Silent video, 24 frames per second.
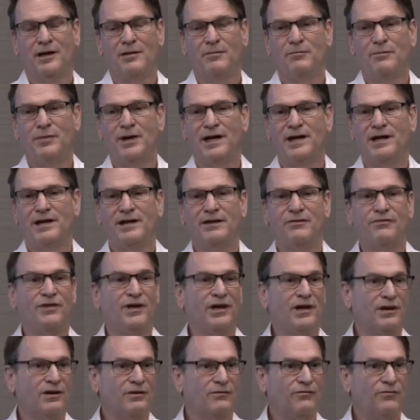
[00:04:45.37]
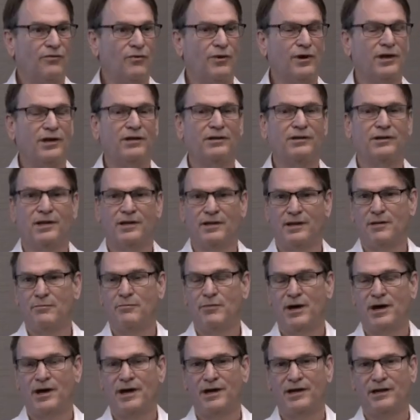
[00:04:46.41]
but if they can afford it, then they
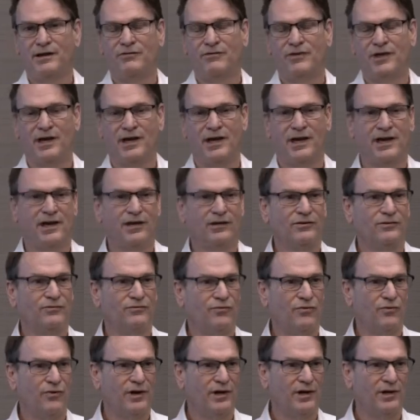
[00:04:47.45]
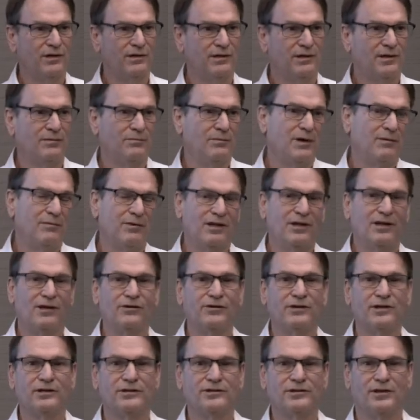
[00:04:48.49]
buy it. If they can't afford it, then maybe they
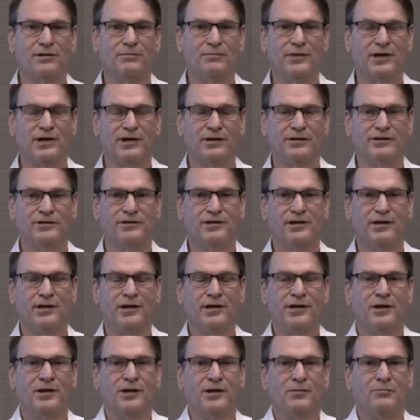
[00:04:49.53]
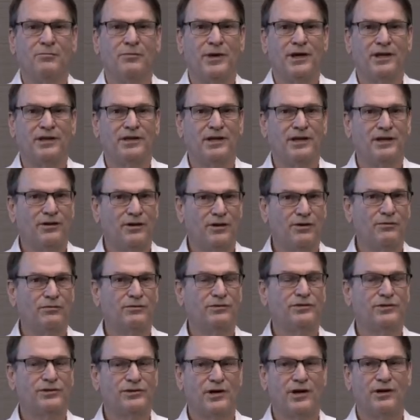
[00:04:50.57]
look at something else. But they don't
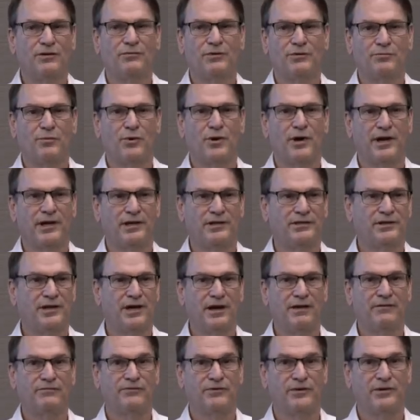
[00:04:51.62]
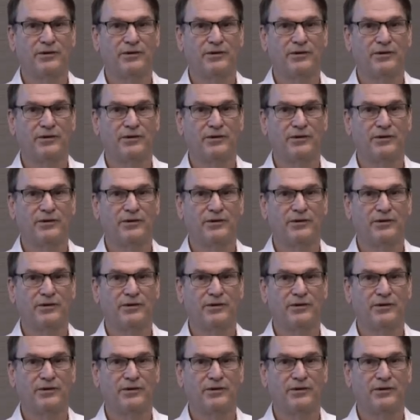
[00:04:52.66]
start with price, ever.